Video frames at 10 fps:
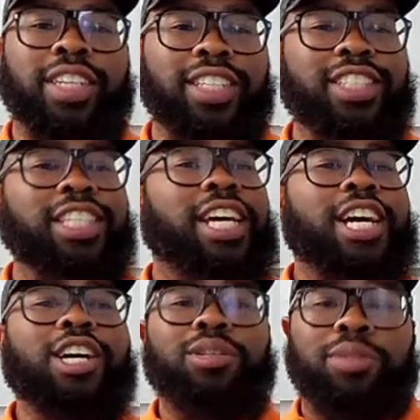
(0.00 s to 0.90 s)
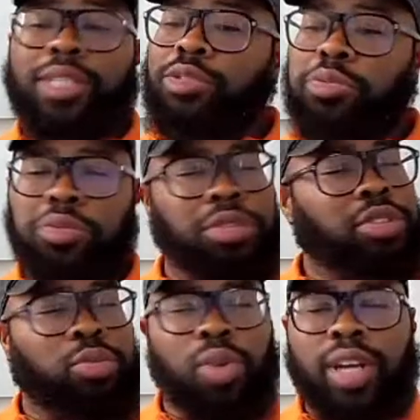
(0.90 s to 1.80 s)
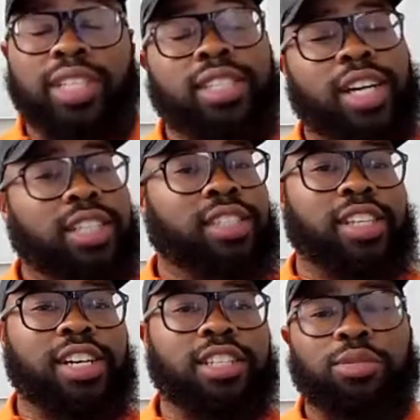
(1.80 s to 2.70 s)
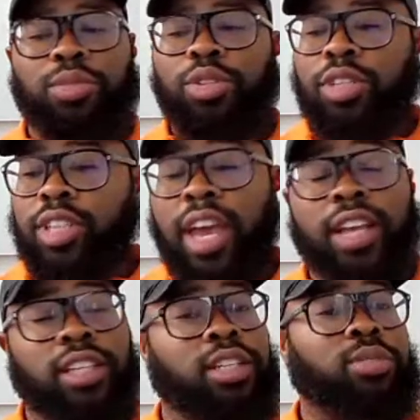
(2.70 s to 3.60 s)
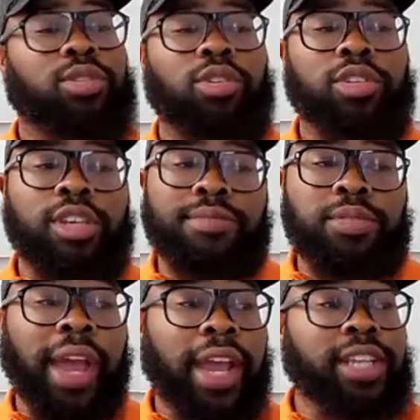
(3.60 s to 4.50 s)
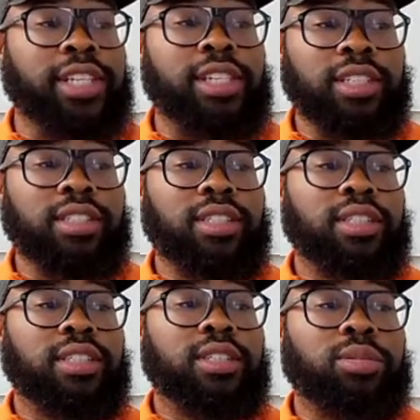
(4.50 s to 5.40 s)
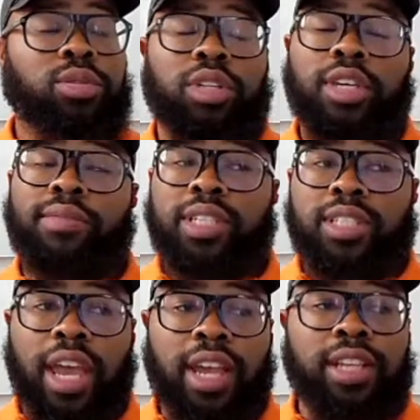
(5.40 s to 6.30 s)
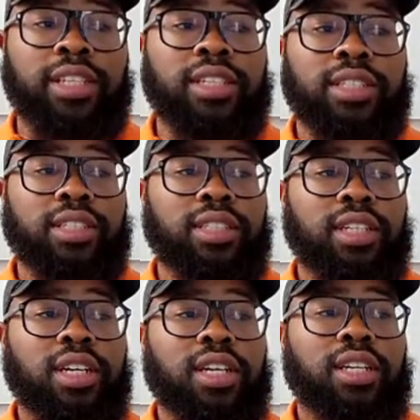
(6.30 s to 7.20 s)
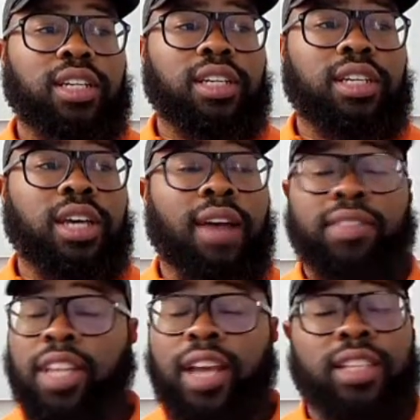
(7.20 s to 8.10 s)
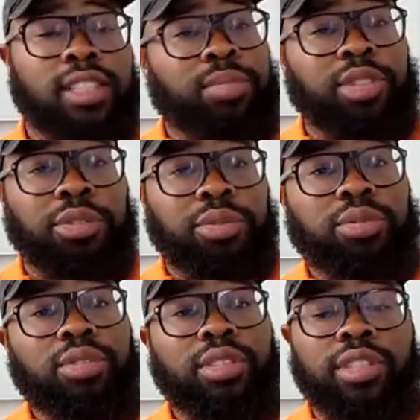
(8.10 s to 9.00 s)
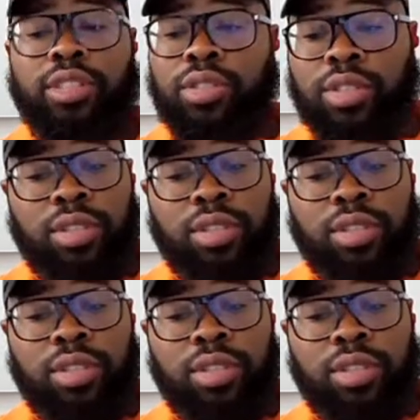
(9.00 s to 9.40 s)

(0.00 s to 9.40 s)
because one and done, son. We're going to, hey, look, we're going to give you 80. We're going to give you this 80. After that, it's up to you. You